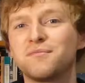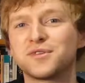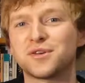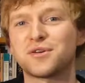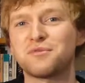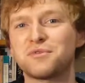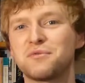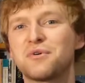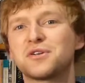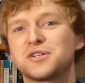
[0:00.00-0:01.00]
So you
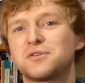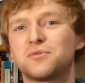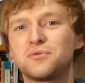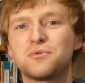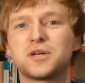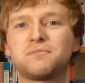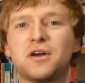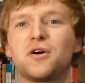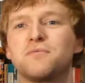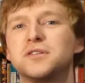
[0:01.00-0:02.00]
want to just always be
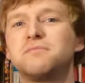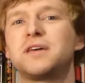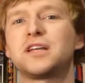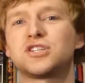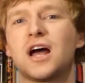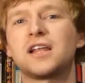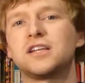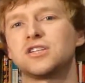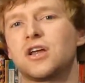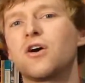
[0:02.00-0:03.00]
open to being
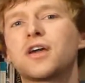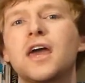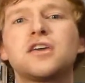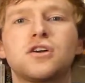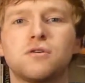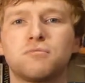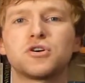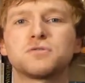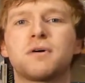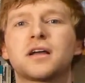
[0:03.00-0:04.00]
challenged. And okay, you can
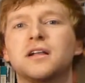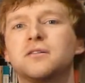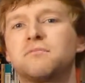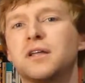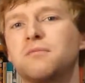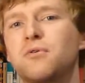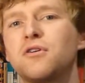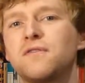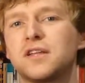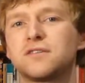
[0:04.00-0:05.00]
push back a little bit. The
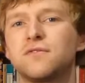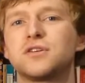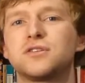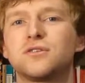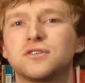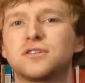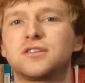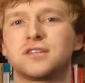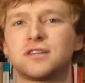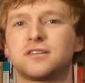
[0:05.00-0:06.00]
point of the interview is not just
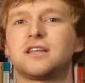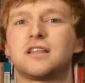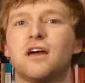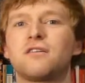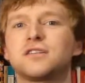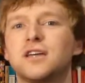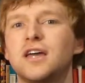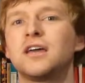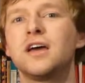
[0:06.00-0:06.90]
to sit there and say,